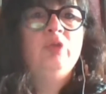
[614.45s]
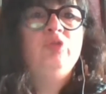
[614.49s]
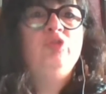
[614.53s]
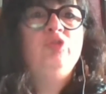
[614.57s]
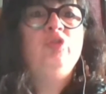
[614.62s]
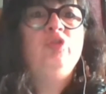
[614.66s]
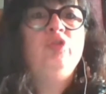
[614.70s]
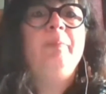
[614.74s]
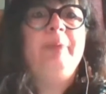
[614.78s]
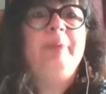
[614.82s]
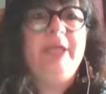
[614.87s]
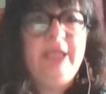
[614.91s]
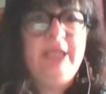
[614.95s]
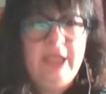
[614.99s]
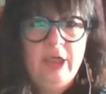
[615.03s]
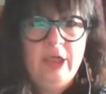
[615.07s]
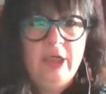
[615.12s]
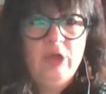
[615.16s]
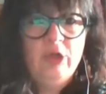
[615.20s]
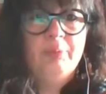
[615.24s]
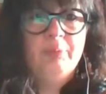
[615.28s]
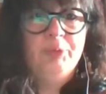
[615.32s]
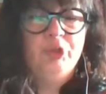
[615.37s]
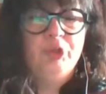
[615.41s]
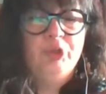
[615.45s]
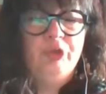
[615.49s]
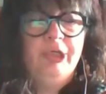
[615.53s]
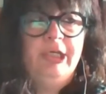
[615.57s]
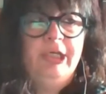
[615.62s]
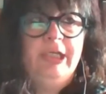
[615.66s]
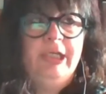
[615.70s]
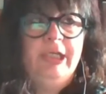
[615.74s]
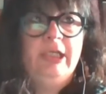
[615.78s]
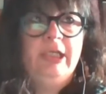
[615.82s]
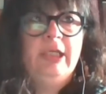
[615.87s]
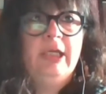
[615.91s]
to be in
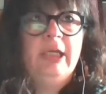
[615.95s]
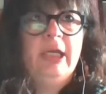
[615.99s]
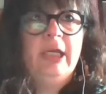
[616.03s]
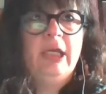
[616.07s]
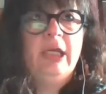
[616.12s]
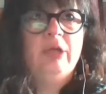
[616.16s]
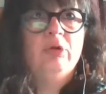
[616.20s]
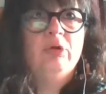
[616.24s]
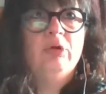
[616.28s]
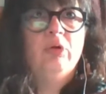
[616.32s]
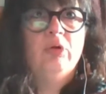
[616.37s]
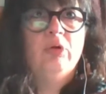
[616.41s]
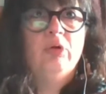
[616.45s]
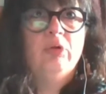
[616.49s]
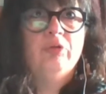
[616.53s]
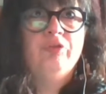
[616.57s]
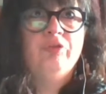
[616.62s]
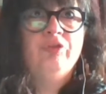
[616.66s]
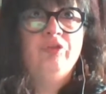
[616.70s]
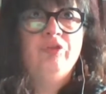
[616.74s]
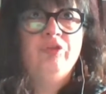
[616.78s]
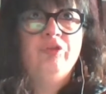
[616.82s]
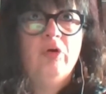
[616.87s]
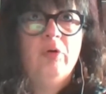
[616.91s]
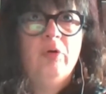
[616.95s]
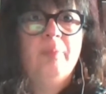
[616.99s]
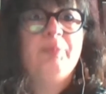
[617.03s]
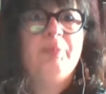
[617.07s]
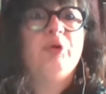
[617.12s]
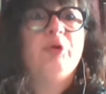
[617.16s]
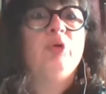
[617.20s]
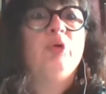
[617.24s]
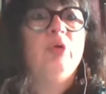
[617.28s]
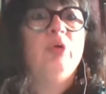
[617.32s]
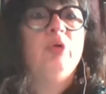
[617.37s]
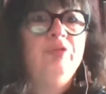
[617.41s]
community, and
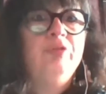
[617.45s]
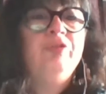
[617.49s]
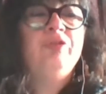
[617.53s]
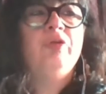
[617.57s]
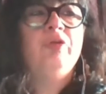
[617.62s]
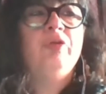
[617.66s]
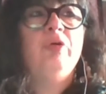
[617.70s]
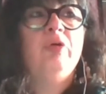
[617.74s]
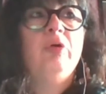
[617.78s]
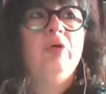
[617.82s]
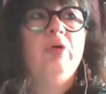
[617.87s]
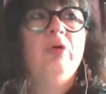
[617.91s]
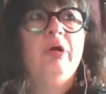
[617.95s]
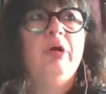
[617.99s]
also